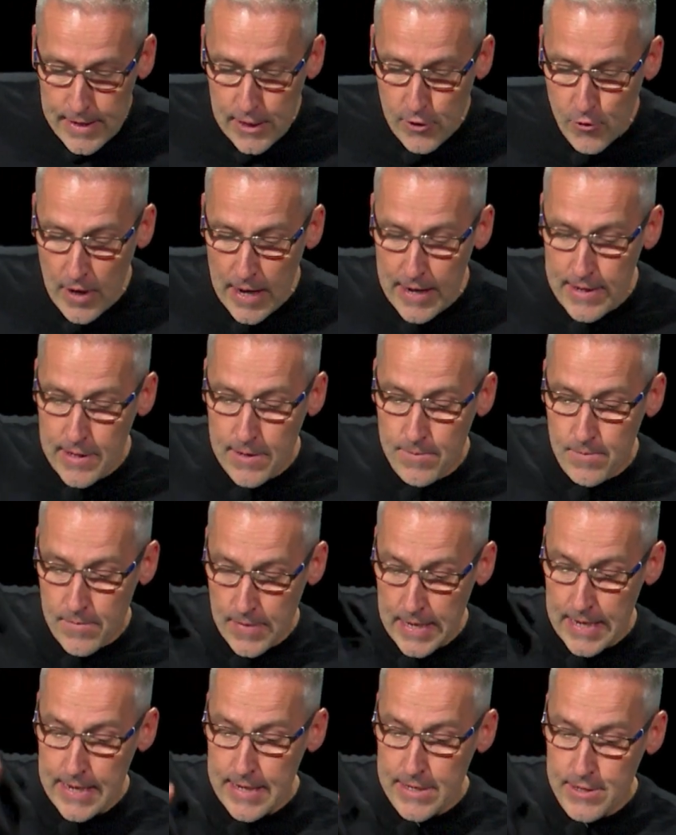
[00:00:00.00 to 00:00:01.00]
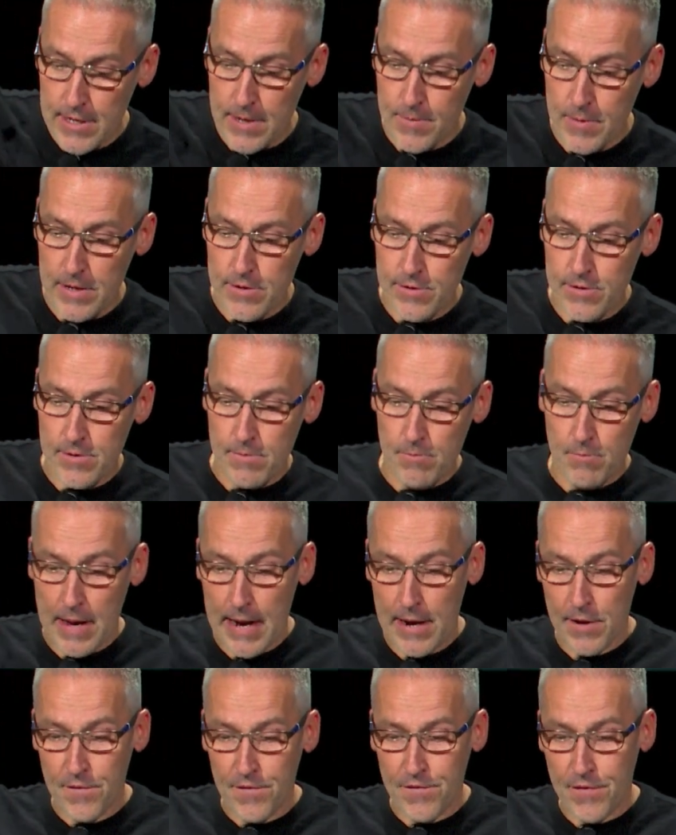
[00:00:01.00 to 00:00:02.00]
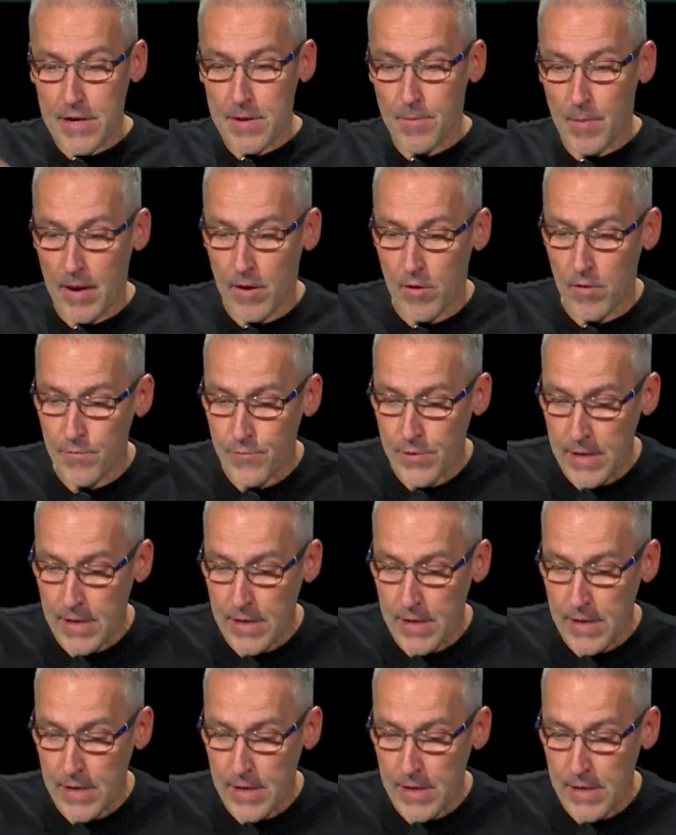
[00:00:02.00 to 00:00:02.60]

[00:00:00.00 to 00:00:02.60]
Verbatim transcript: create them in his image, man and female.